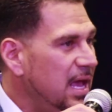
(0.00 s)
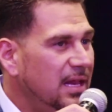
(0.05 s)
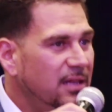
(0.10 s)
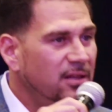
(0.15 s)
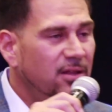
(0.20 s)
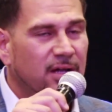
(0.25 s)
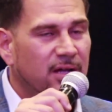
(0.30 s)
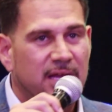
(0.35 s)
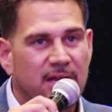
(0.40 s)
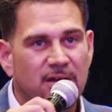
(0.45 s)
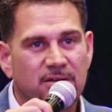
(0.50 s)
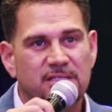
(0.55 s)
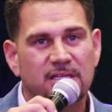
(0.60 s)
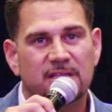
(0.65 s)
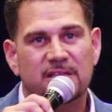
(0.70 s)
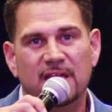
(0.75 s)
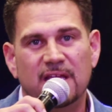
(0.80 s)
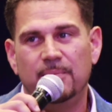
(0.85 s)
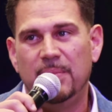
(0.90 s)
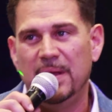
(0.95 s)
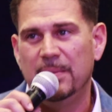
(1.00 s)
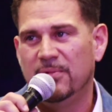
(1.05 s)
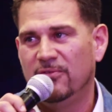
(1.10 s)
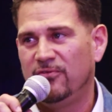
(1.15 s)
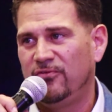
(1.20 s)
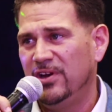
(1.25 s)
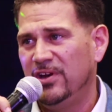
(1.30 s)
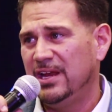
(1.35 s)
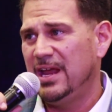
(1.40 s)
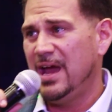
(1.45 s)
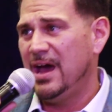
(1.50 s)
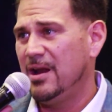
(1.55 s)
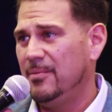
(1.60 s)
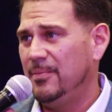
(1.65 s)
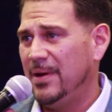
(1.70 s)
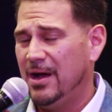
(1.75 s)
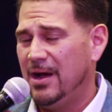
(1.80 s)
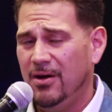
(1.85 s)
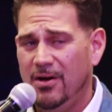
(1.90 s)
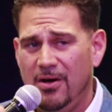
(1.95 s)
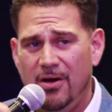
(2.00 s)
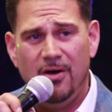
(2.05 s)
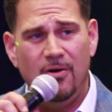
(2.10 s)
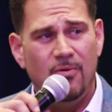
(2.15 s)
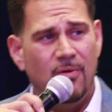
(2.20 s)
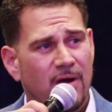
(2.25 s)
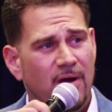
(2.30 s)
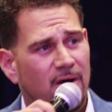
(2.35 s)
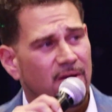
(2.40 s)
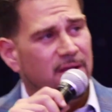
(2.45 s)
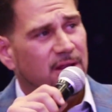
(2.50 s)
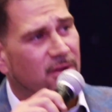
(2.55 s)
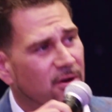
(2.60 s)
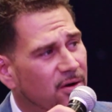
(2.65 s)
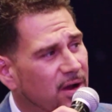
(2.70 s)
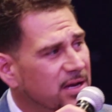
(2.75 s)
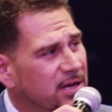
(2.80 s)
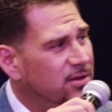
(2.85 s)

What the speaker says: And look, here's the thing people freak out about. Oh, well, you know, I